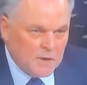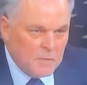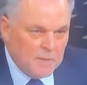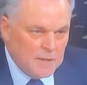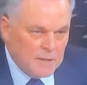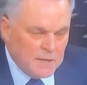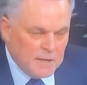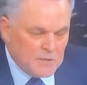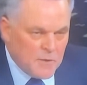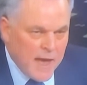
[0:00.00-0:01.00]
is our
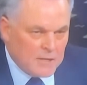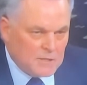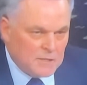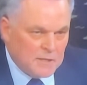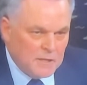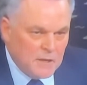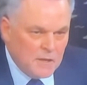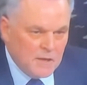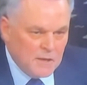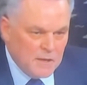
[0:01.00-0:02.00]
ability to actually
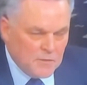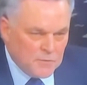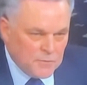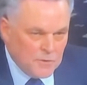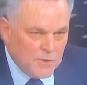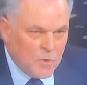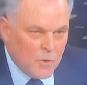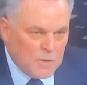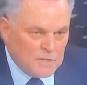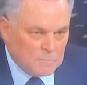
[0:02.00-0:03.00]
get through the
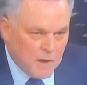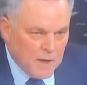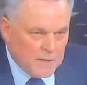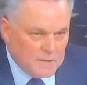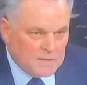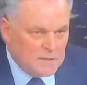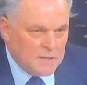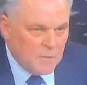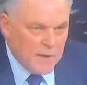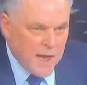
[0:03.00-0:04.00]
correspondence
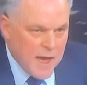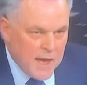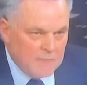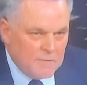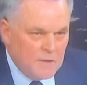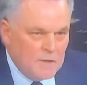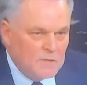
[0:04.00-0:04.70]
that we have